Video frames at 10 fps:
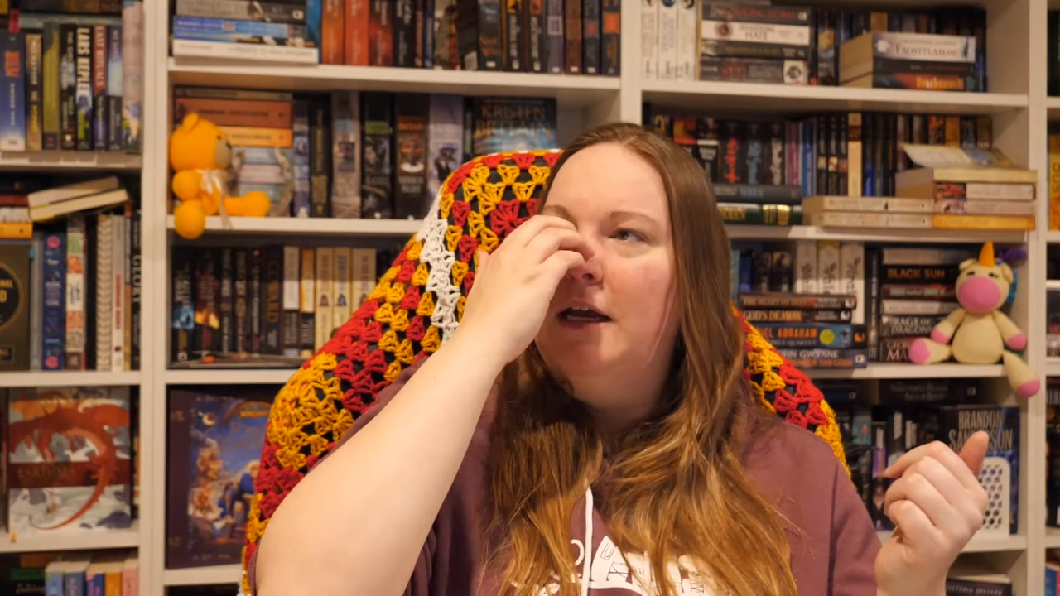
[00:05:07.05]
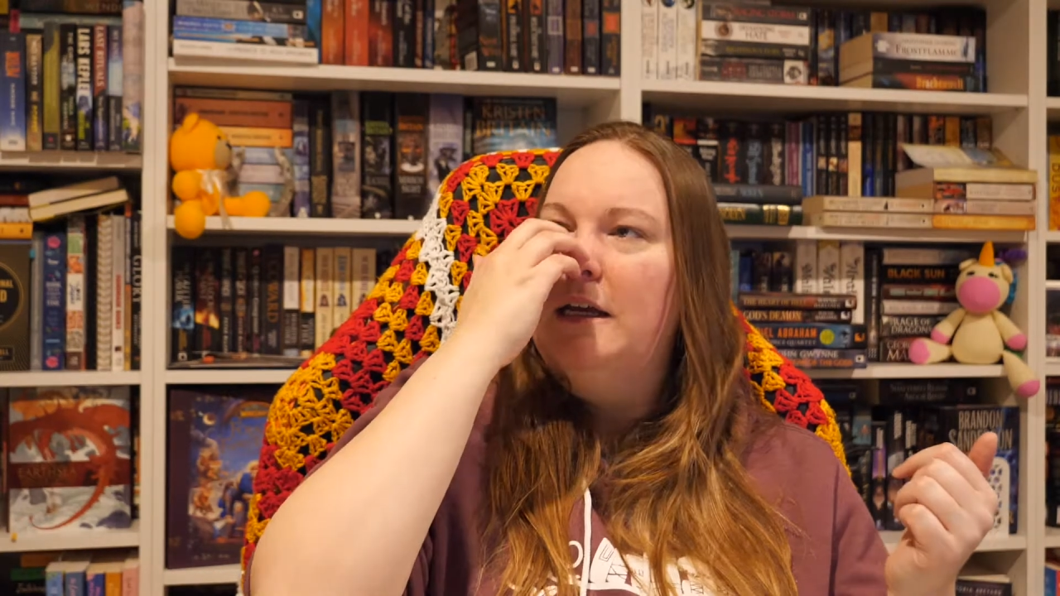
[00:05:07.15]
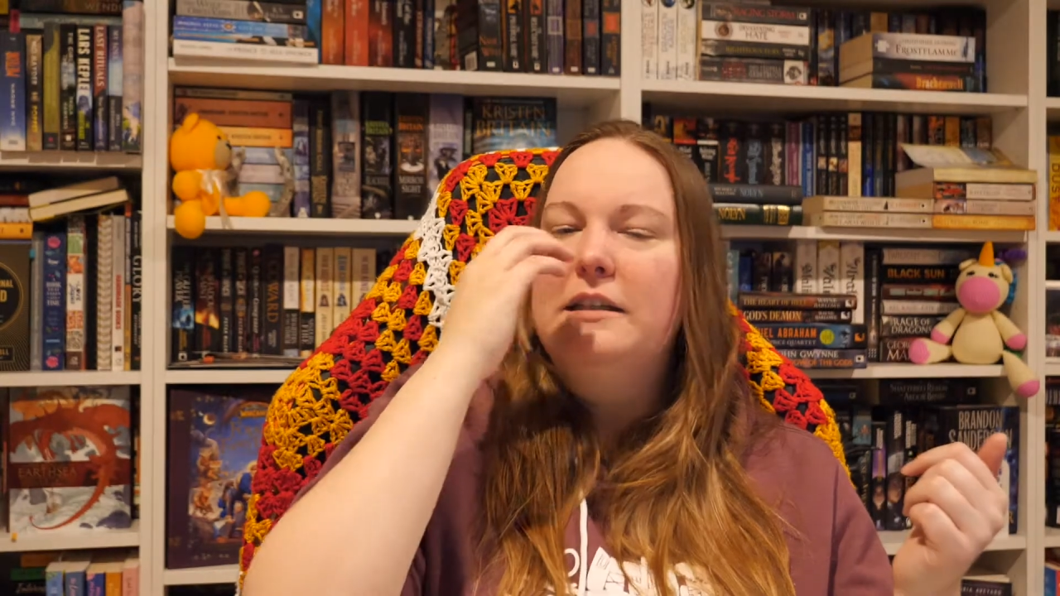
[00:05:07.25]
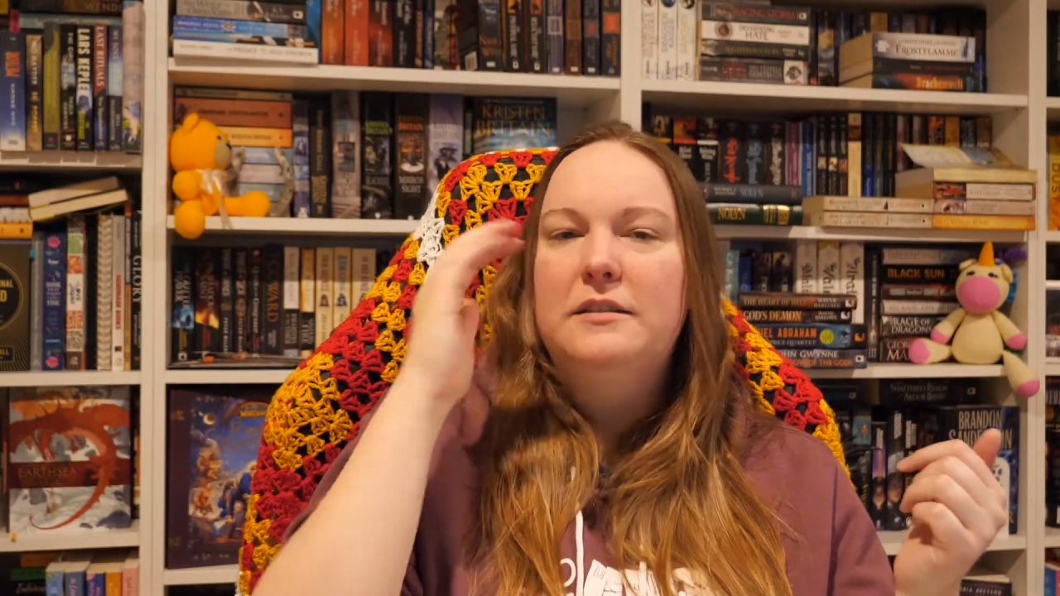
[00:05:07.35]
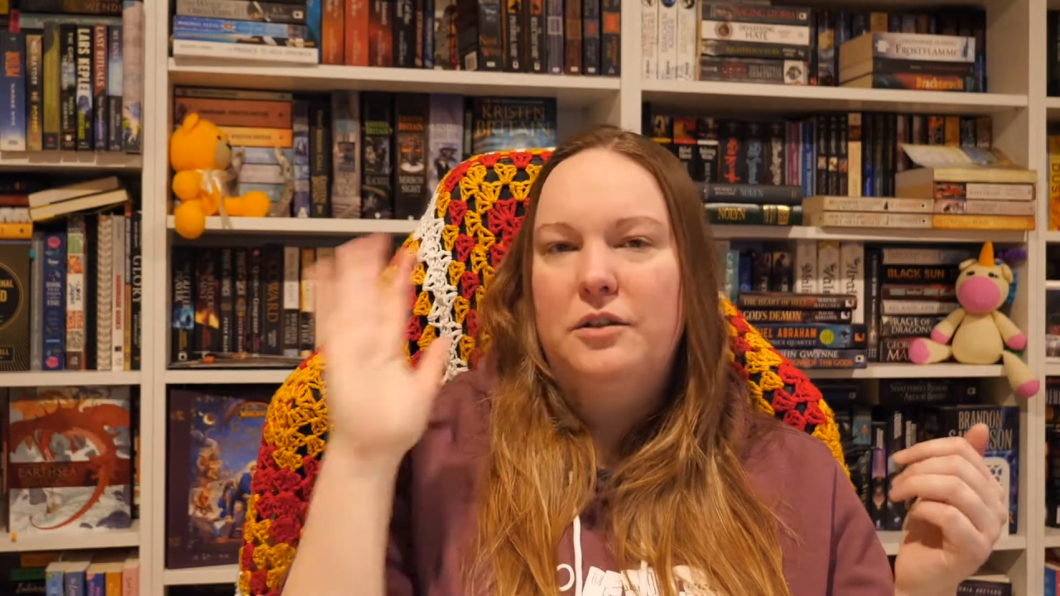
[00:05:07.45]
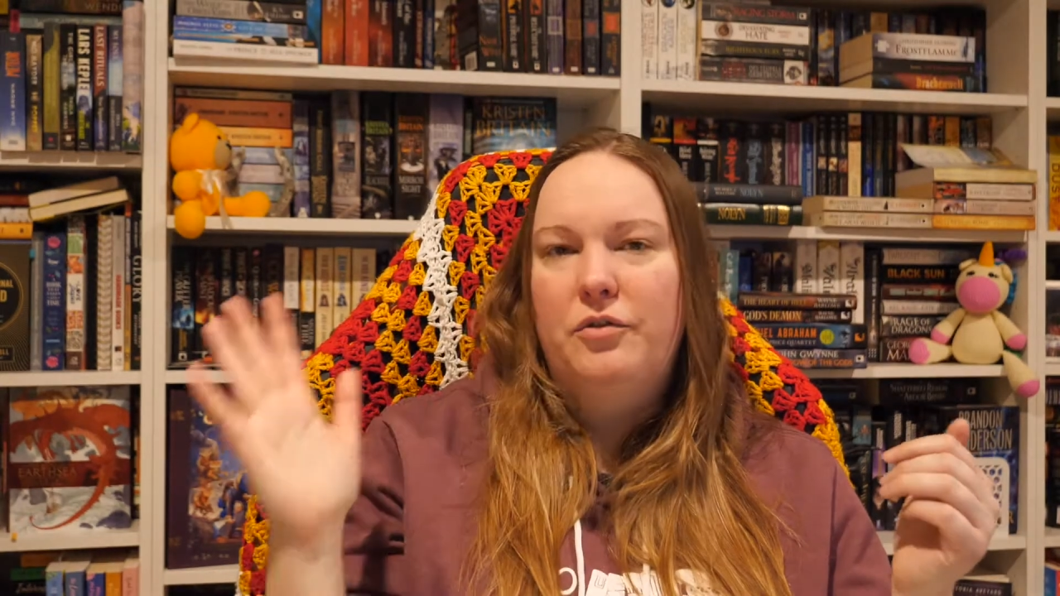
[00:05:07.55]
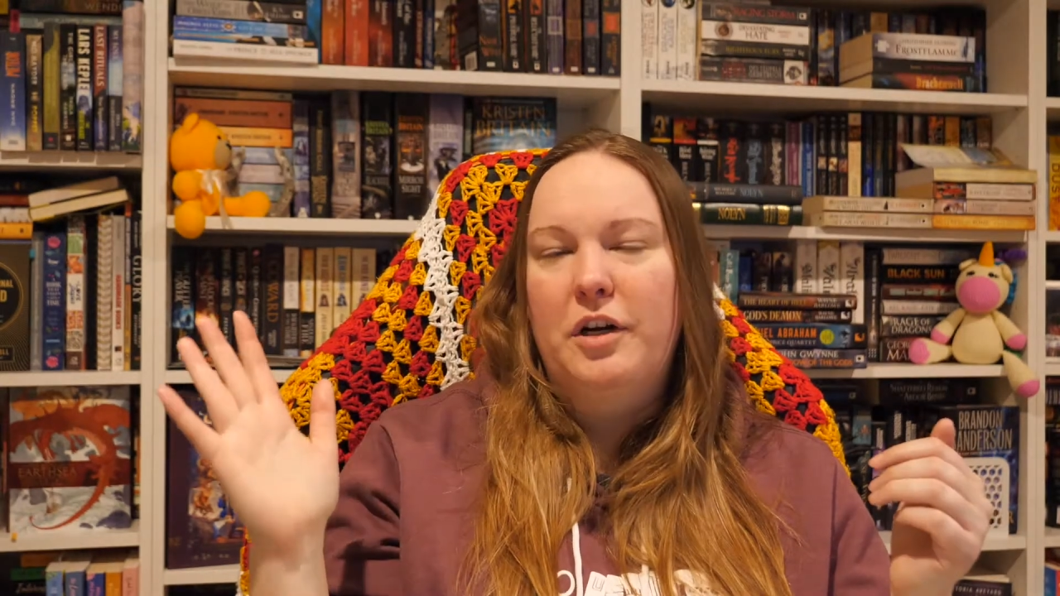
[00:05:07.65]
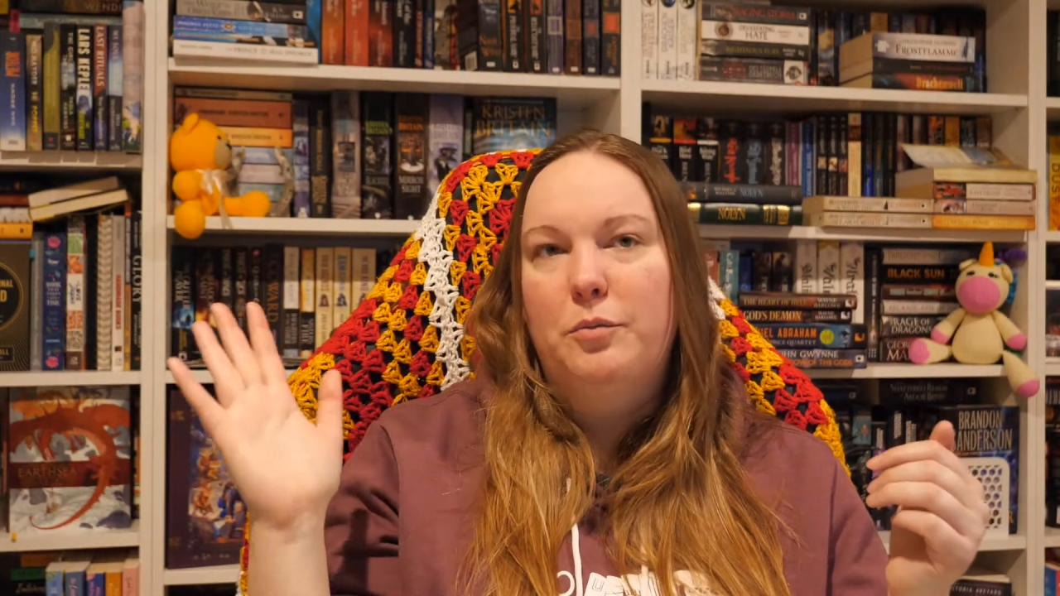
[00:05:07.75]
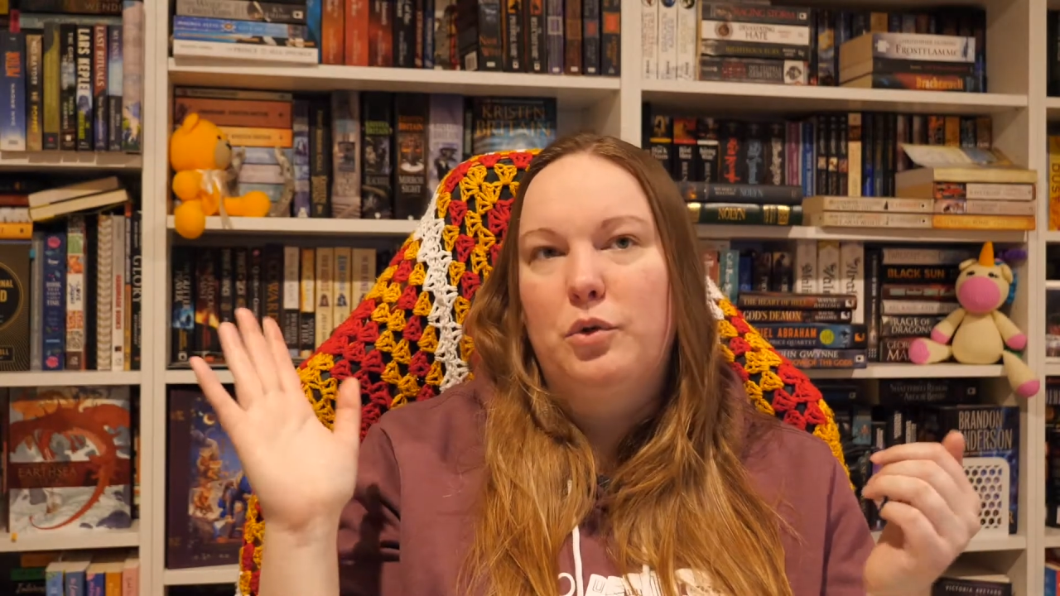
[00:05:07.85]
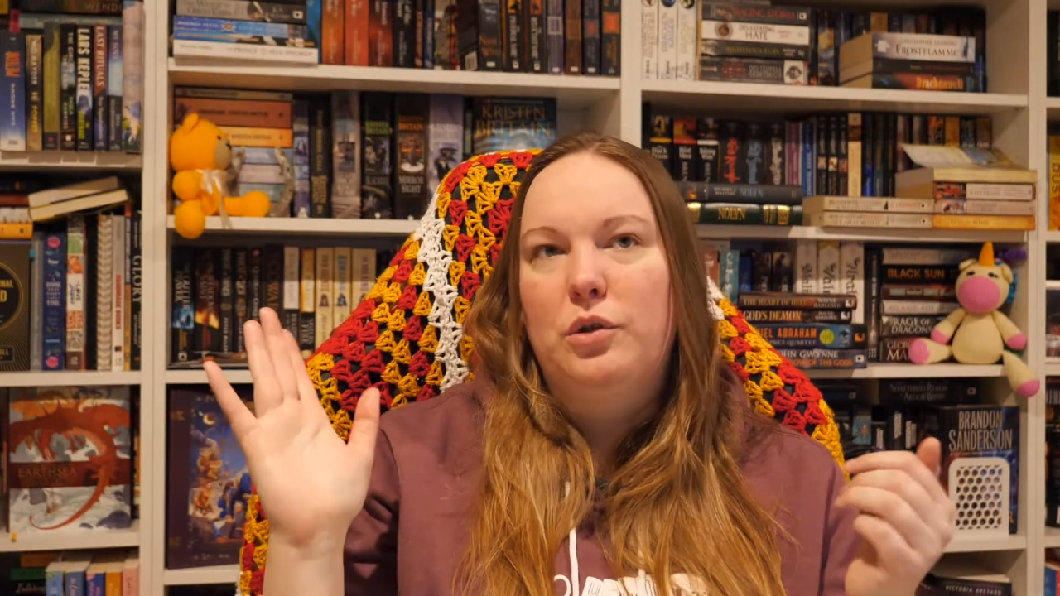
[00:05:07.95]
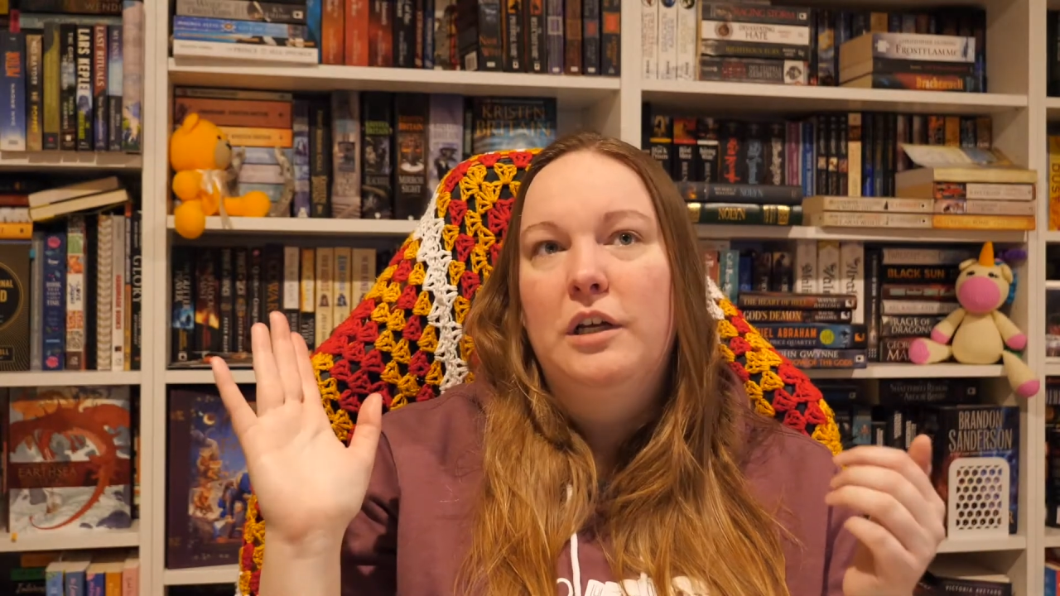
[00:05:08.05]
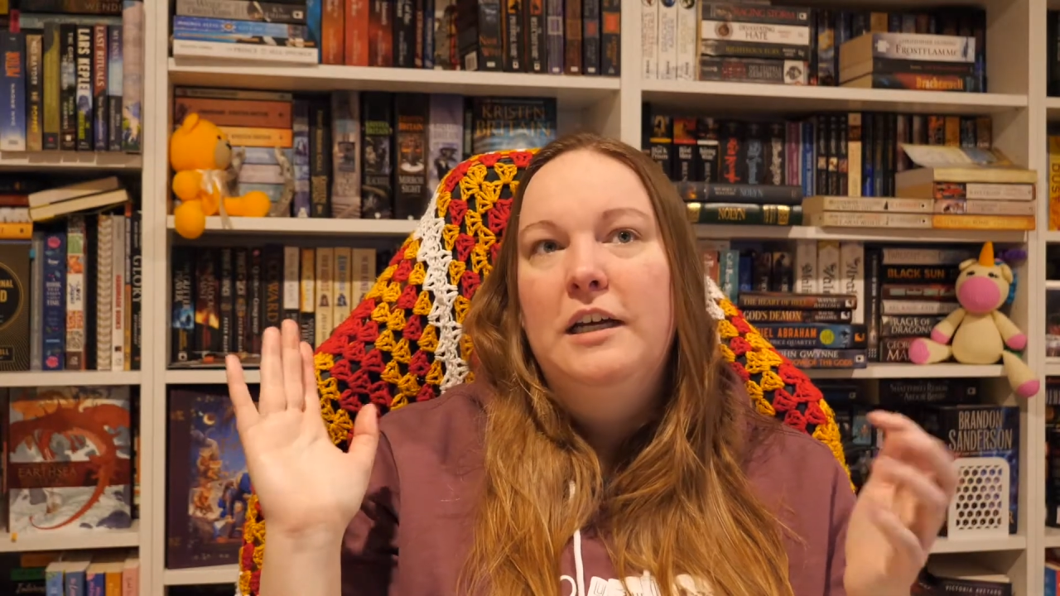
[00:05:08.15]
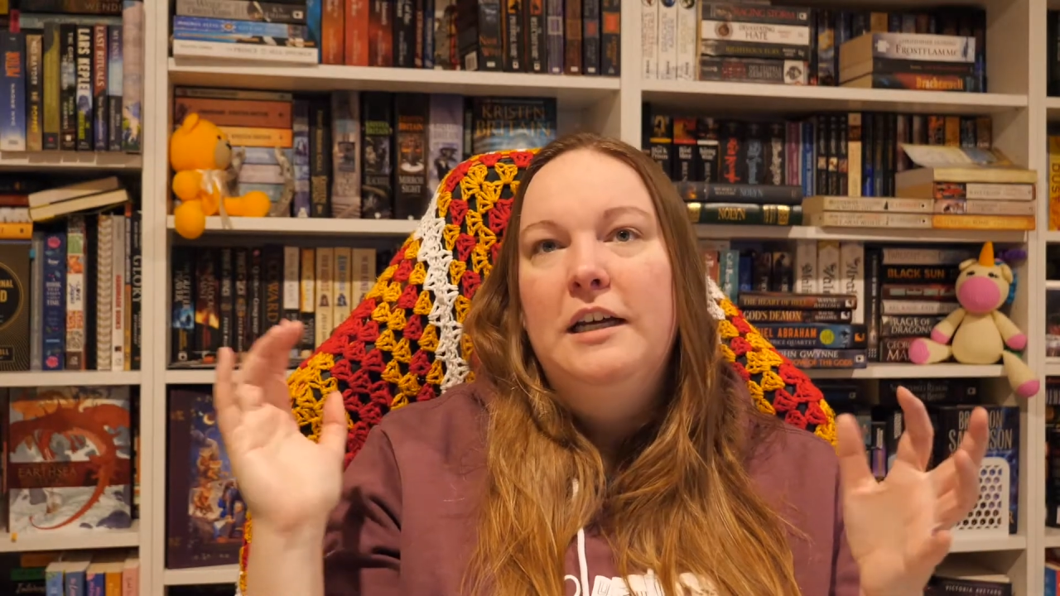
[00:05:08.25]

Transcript: It's incredible.